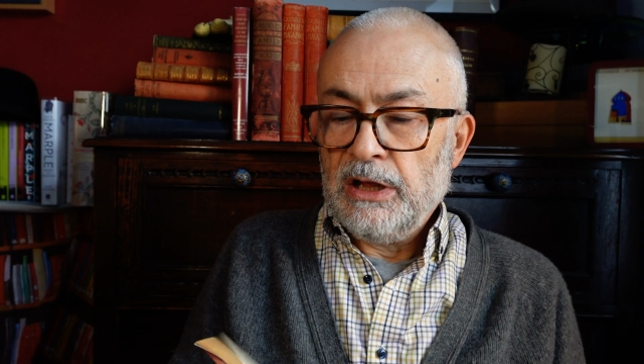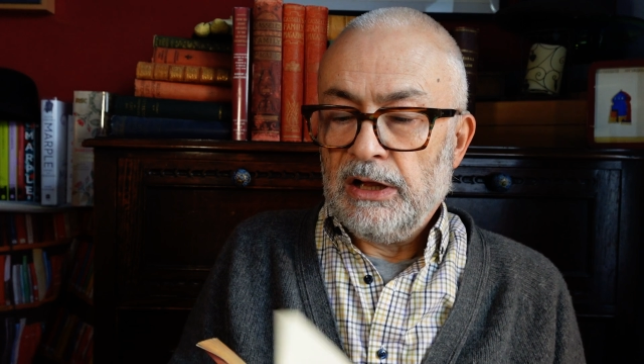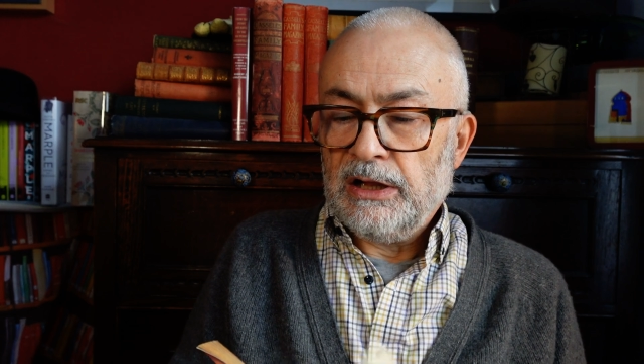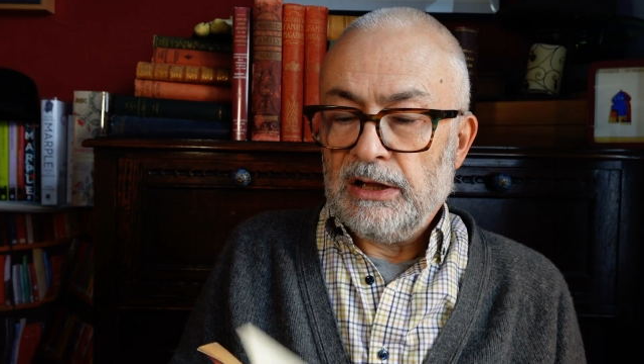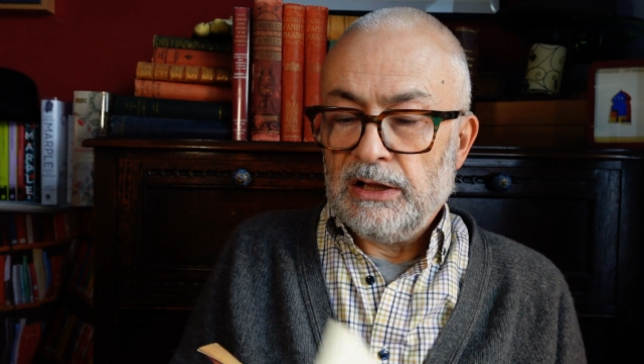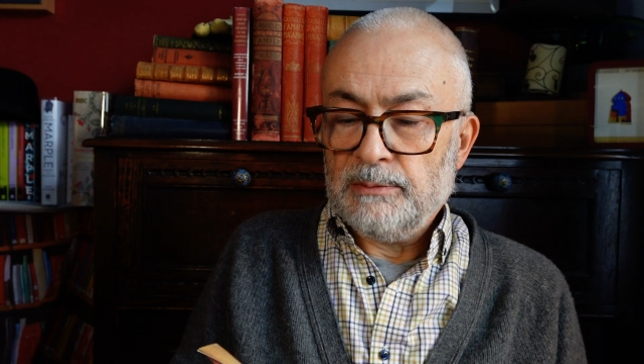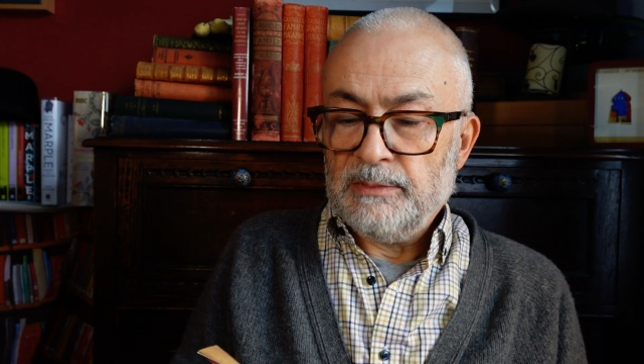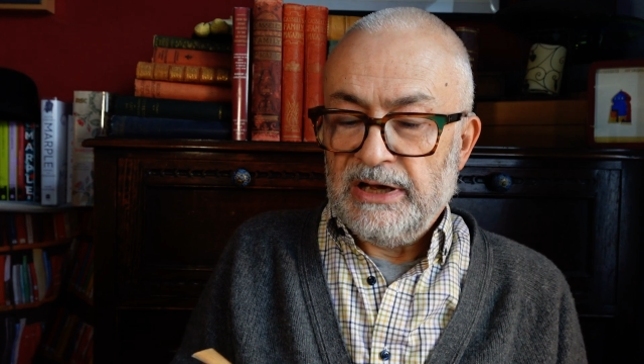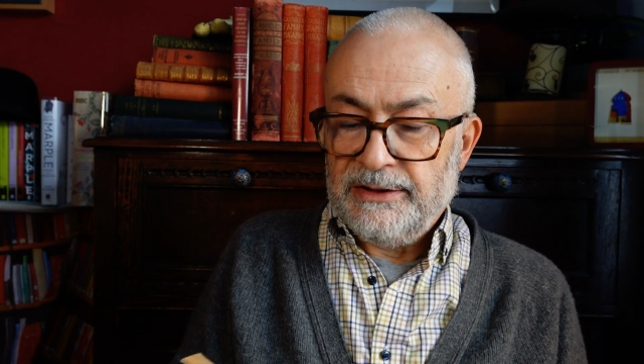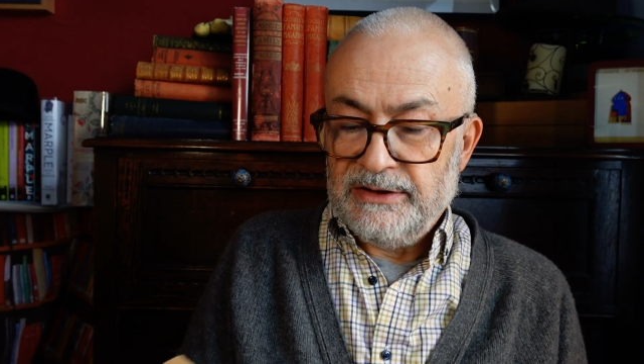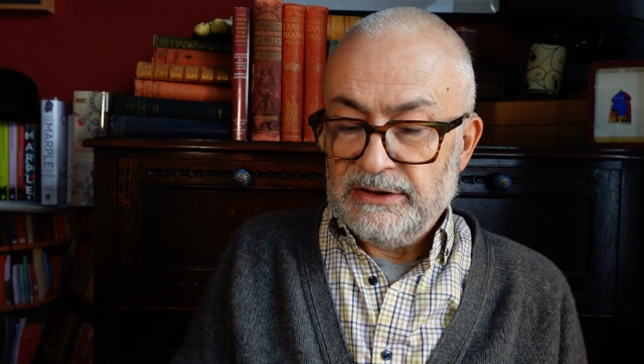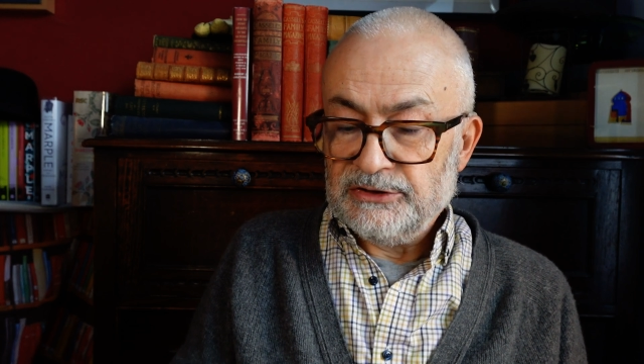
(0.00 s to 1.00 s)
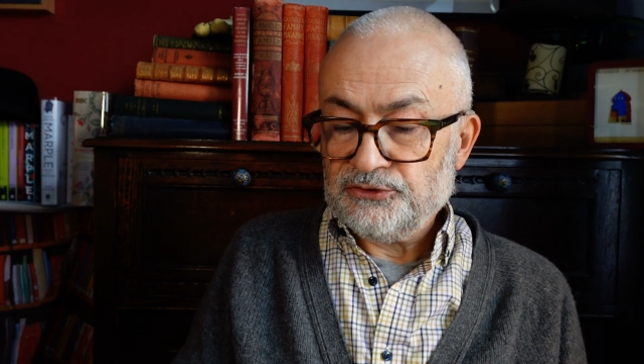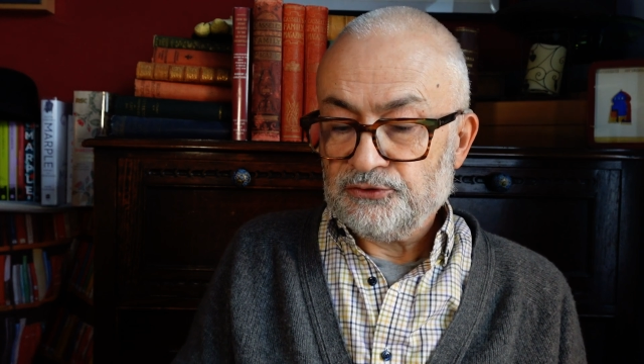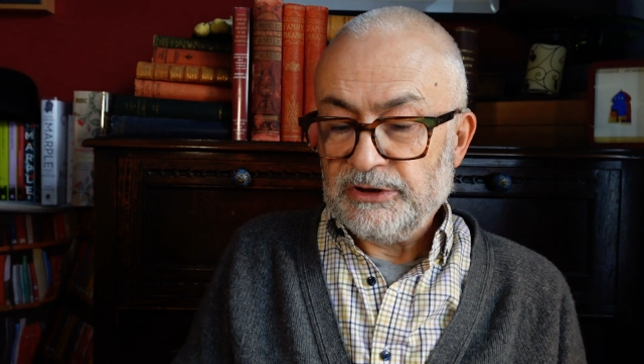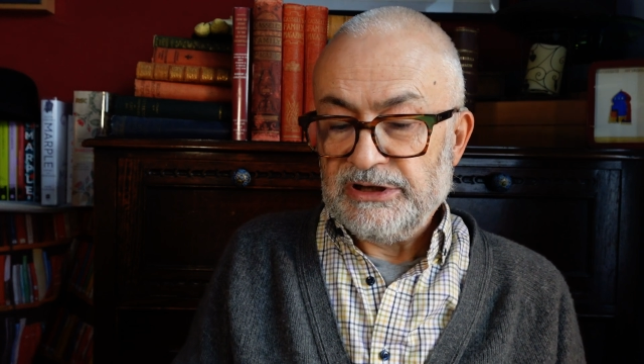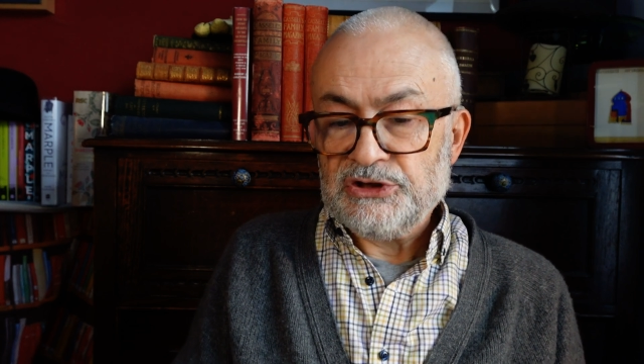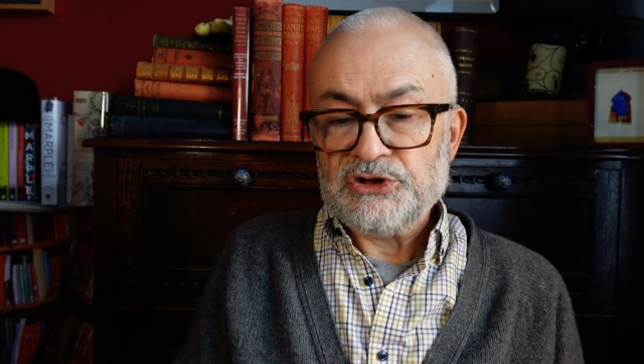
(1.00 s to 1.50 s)
And the
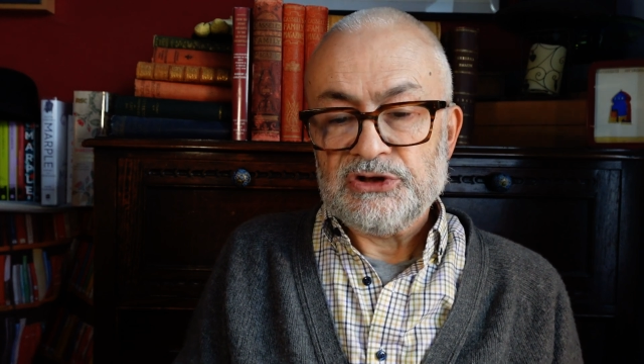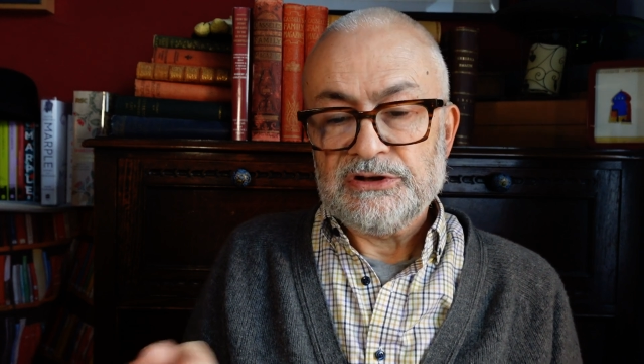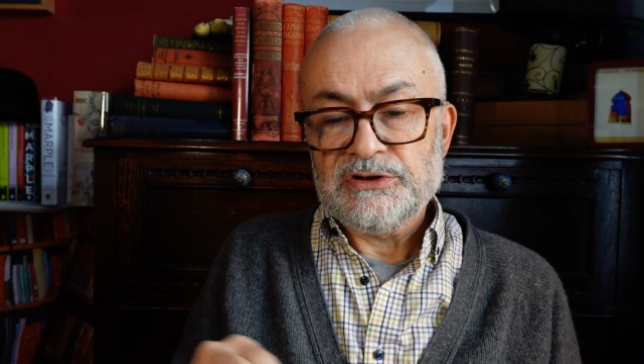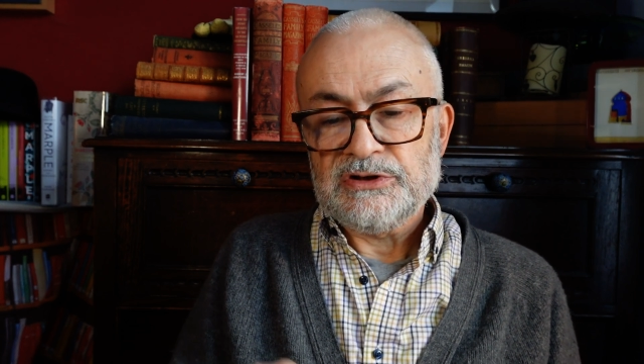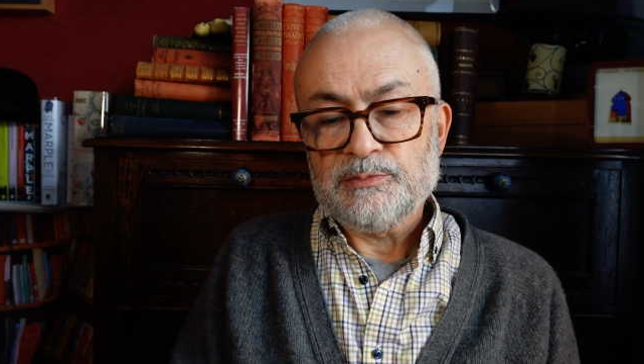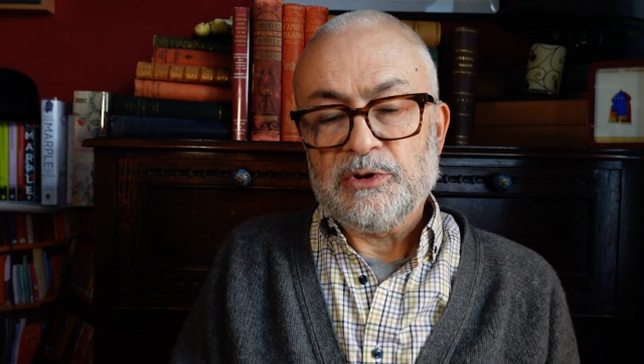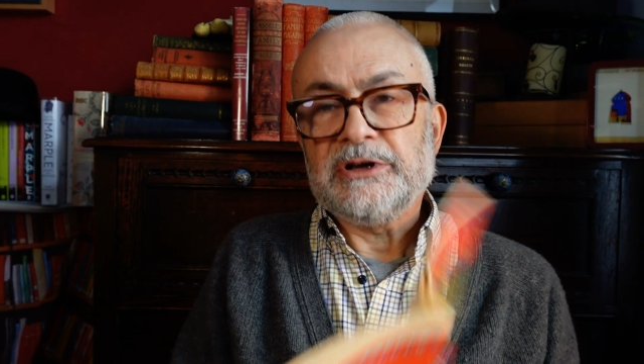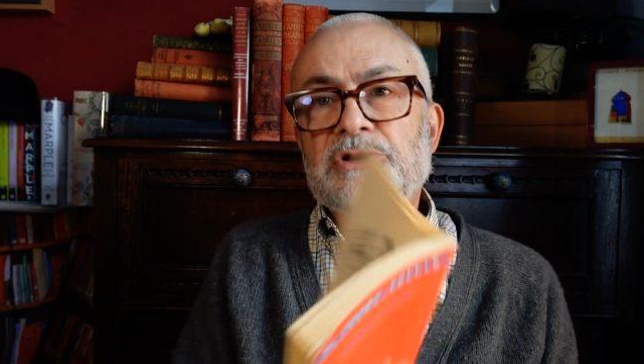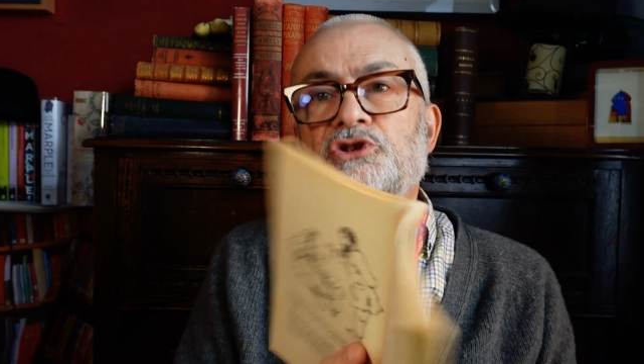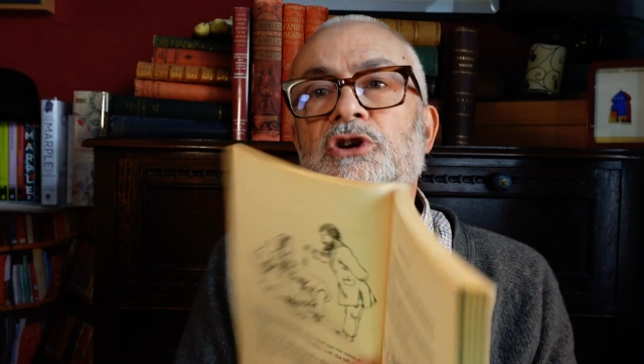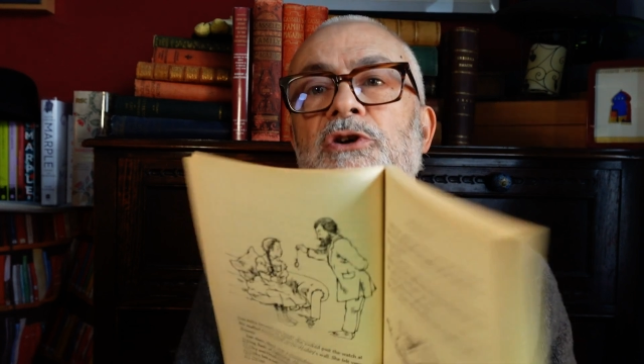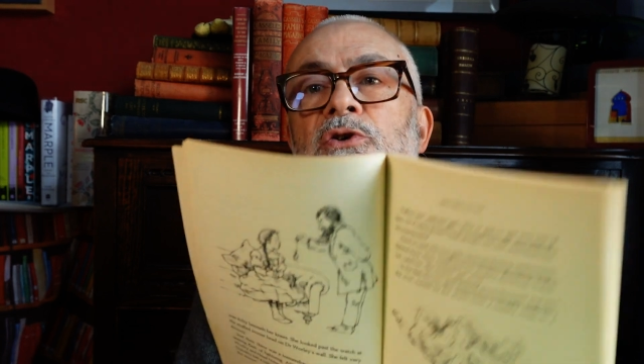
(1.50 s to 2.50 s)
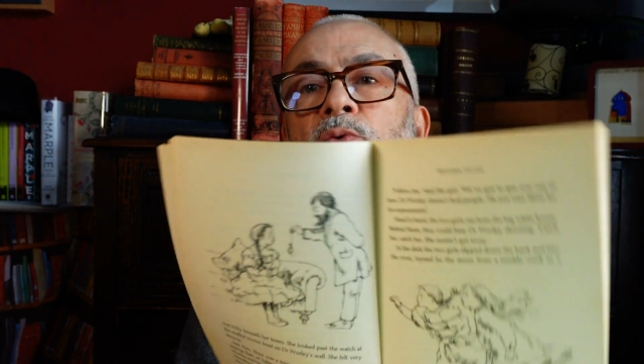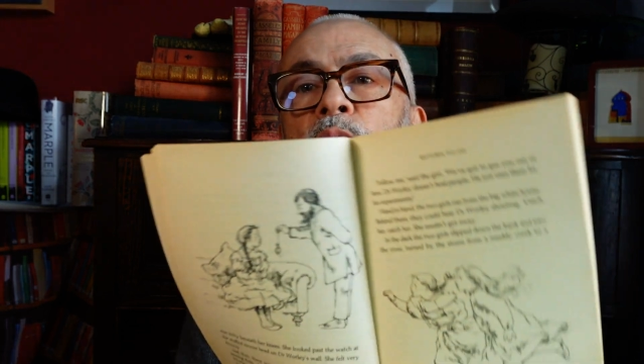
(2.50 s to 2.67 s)
illustrations by Jo